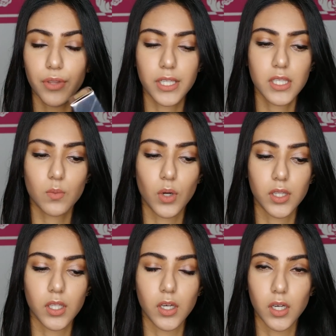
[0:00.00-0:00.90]
That's what
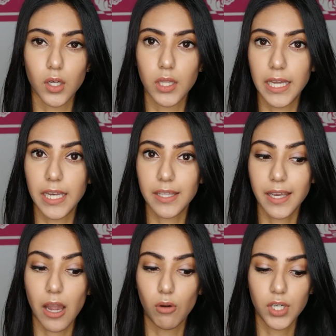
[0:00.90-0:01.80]
the lady at the
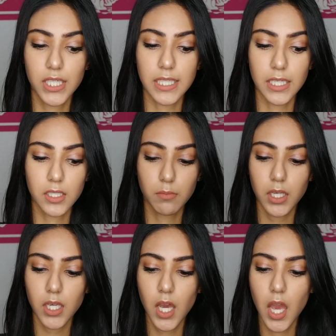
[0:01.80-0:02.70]
counter said to me.